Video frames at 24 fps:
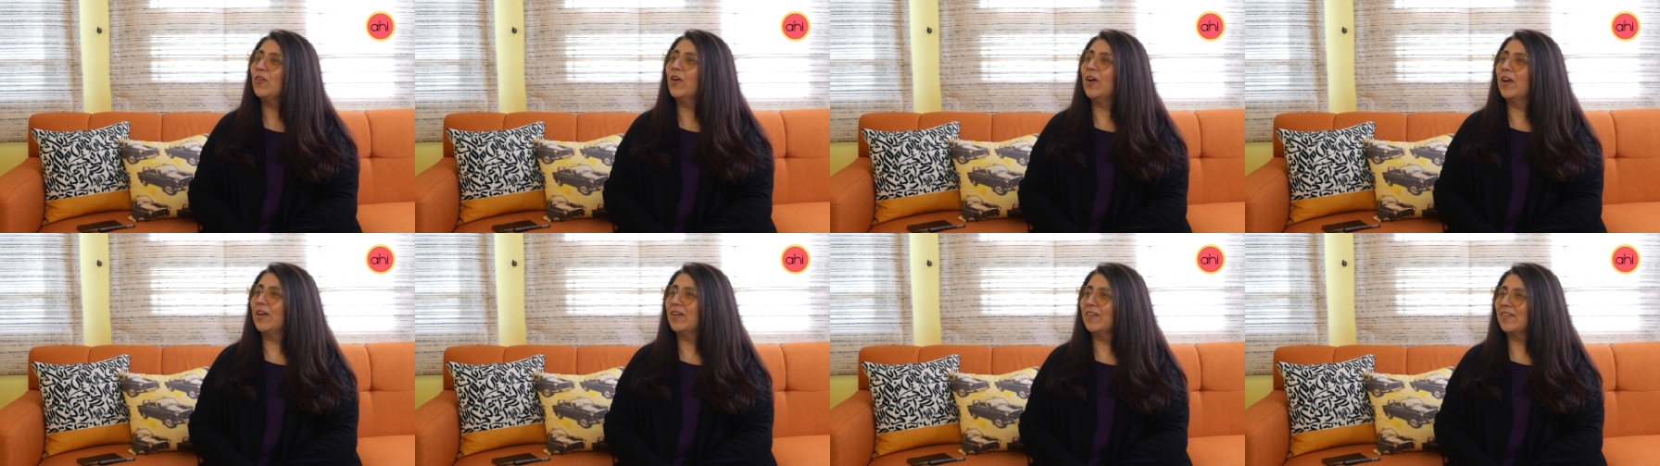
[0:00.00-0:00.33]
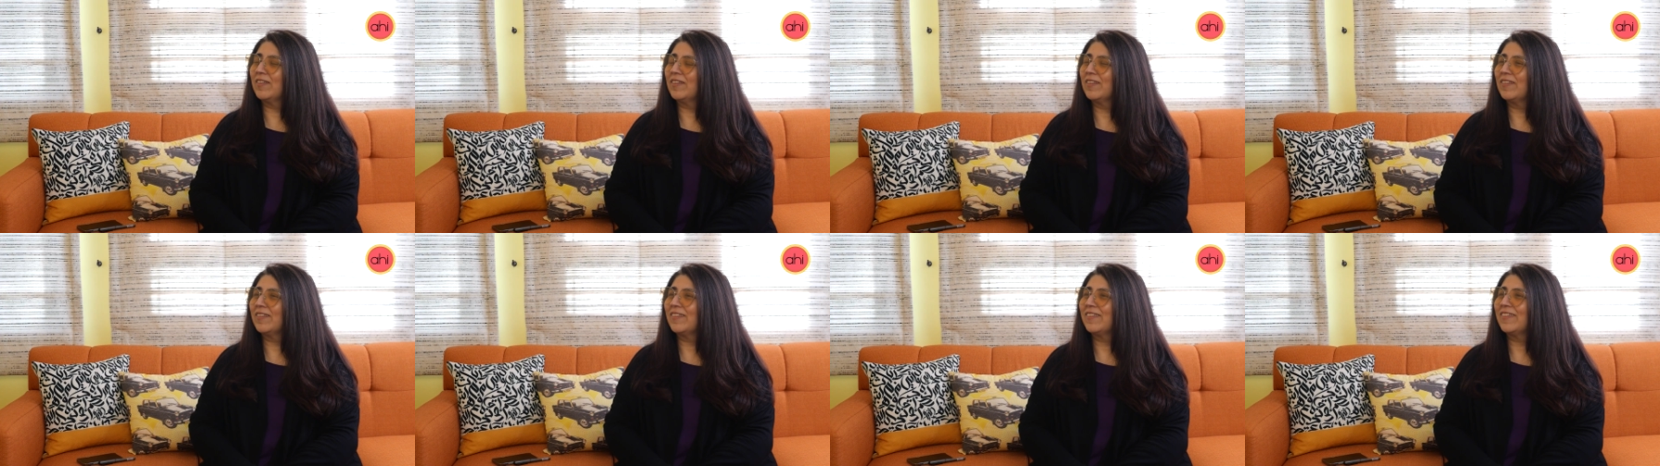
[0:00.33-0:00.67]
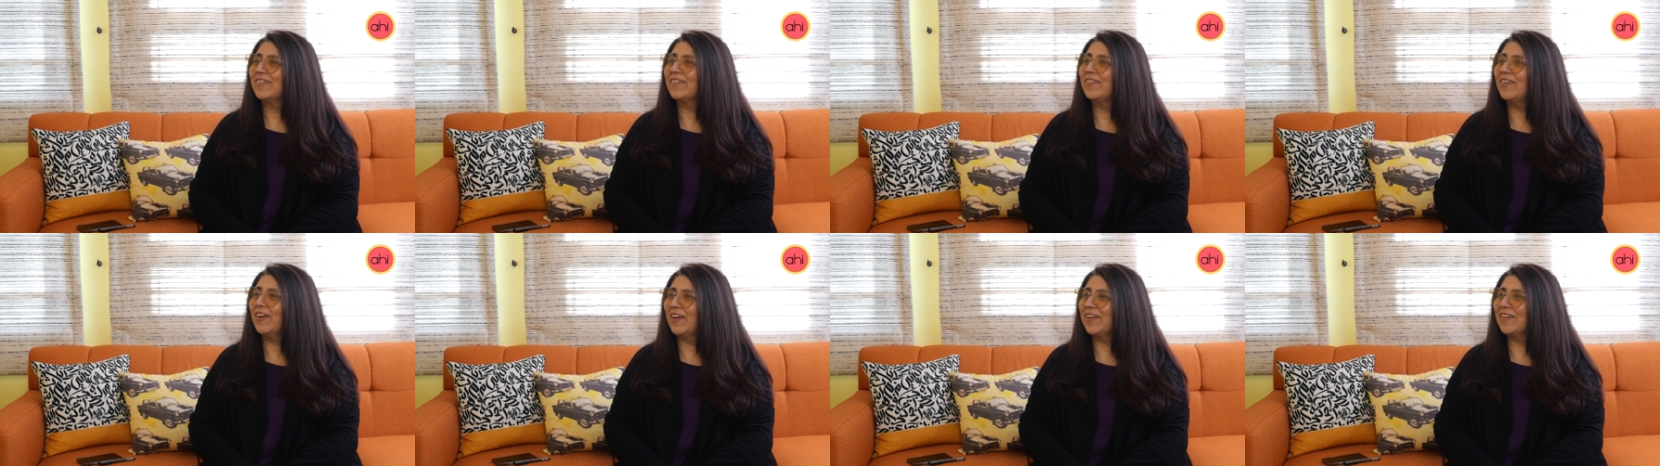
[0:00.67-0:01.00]
vertically
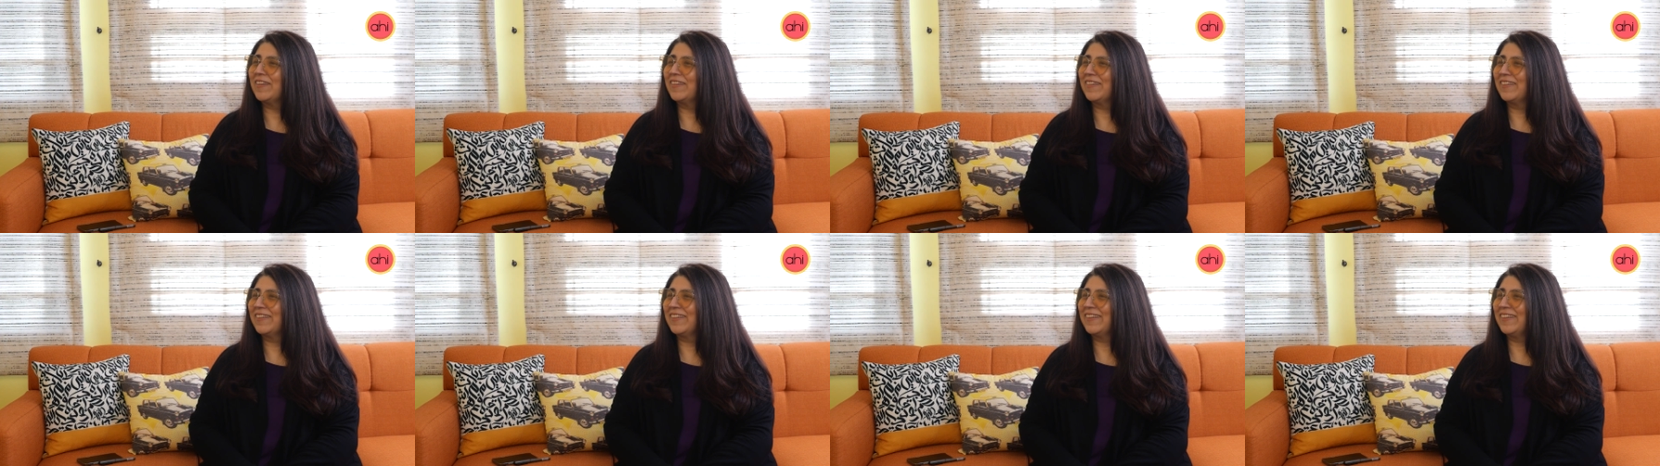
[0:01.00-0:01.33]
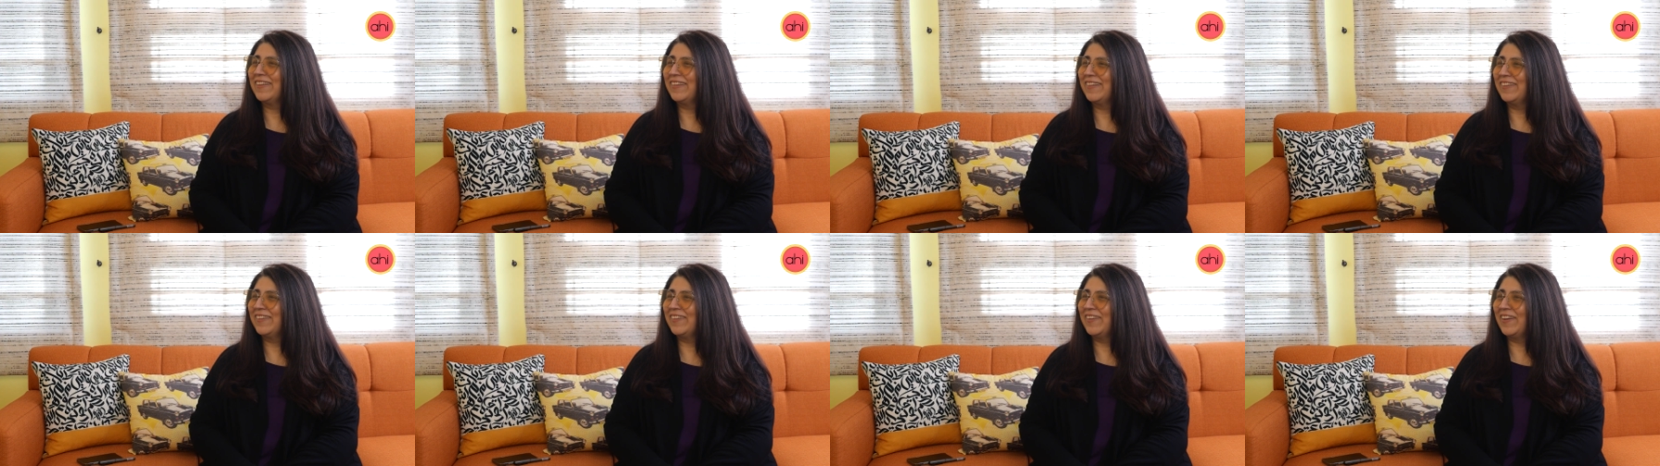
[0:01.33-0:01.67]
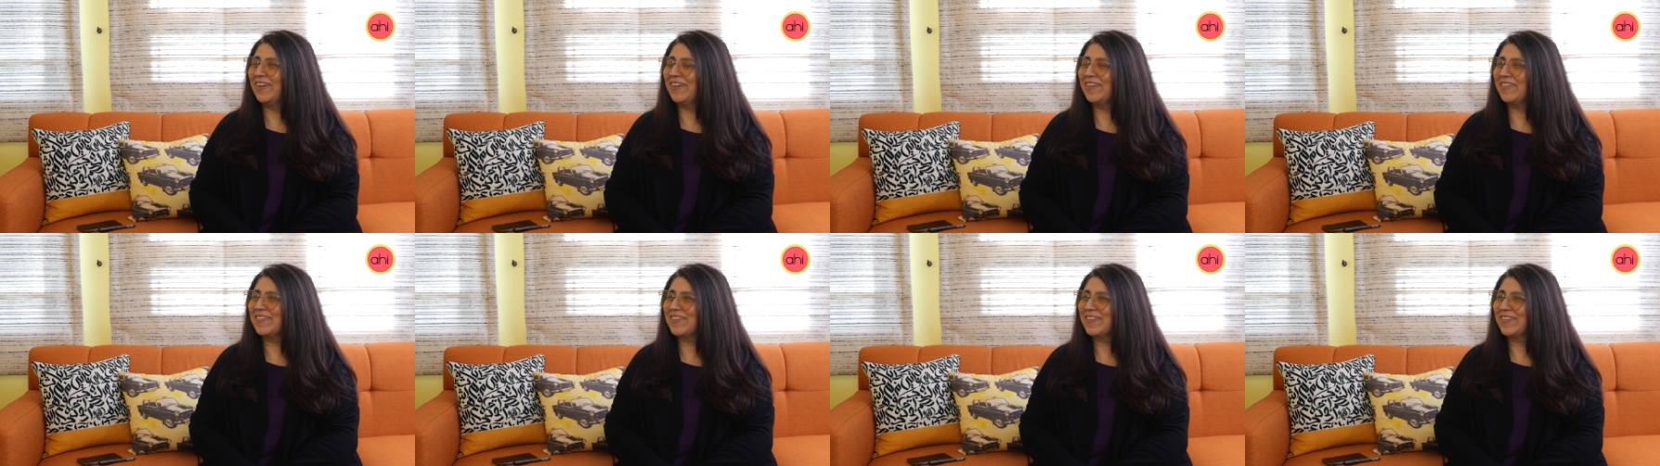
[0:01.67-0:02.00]
every which way.
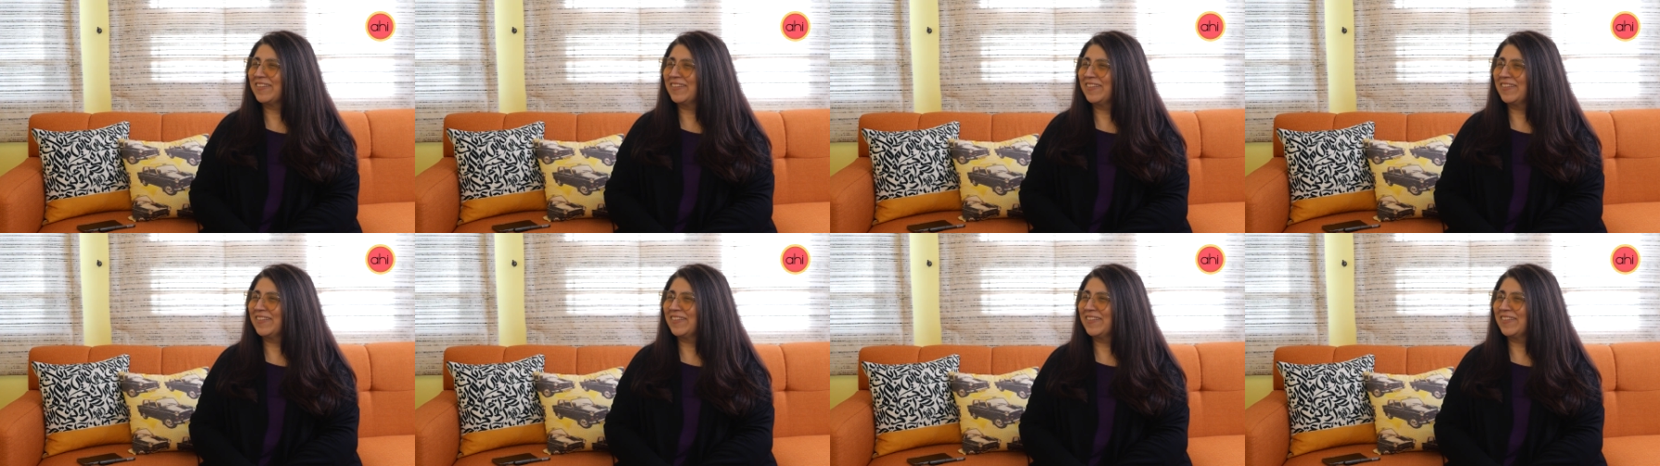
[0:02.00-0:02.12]
Right.